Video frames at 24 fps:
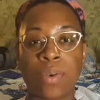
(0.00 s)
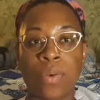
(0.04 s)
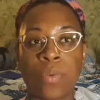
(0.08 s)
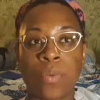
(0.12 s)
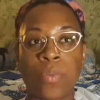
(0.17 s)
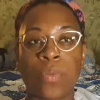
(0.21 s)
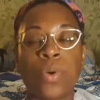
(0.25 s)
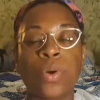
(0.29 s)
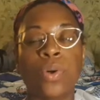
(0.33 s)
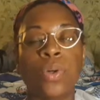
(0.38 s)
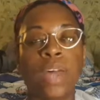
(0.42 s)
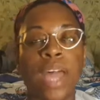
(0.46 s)

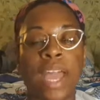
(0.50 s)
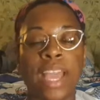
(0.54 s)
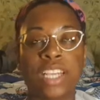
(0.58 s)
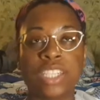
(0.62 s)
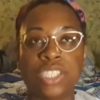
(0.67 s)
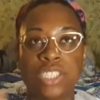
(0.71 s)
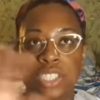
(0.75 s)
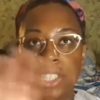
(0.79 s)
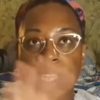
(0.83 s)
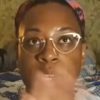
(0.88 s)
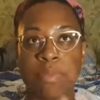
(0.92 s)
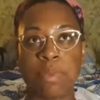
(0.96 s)
Well,
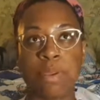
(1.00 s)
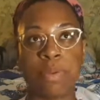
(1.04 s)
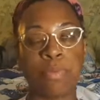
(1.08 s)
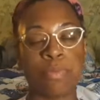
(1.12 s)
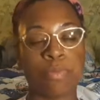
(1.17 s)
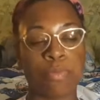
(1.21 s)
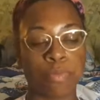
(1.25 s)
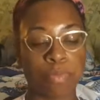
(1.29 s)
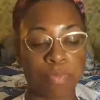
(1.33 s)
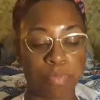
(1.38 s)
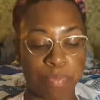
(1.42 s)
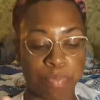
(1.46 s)
actually, let me
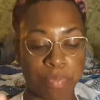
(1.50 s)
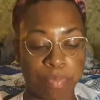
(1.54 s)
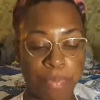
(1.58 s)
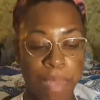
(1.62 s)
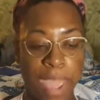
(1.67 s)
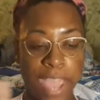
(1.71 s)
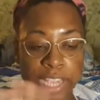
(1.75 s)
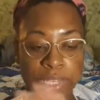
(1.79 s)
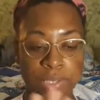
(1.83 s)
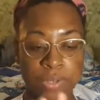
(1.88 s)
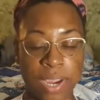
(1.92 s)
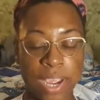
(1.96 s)

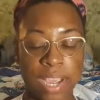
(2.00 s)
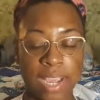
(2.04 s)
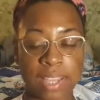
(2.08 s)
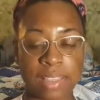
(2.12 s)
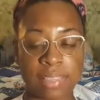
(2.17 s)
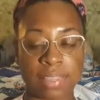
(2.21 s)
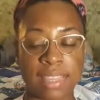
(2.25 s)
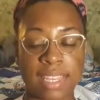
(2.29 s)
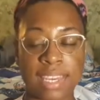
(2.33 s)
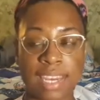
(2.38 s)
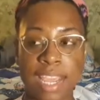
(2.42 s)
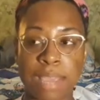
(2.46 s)
backtrack.
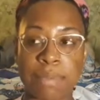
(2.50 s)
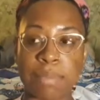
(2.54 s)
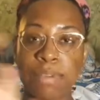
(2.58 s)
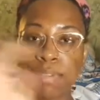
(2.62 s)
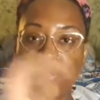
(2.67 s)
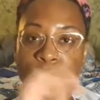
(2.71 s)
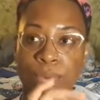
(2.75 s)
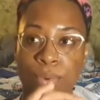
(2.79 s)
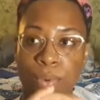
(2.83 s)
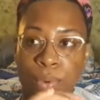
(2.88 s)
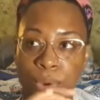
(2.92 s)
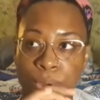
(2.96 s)
The day
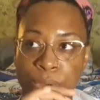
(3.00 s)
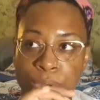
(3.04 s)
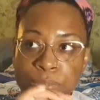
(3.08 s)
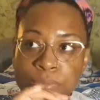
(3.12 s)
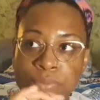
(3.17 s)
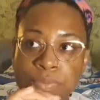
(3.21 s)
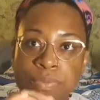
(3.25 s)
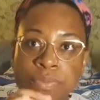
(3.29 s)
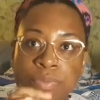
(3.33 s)
before,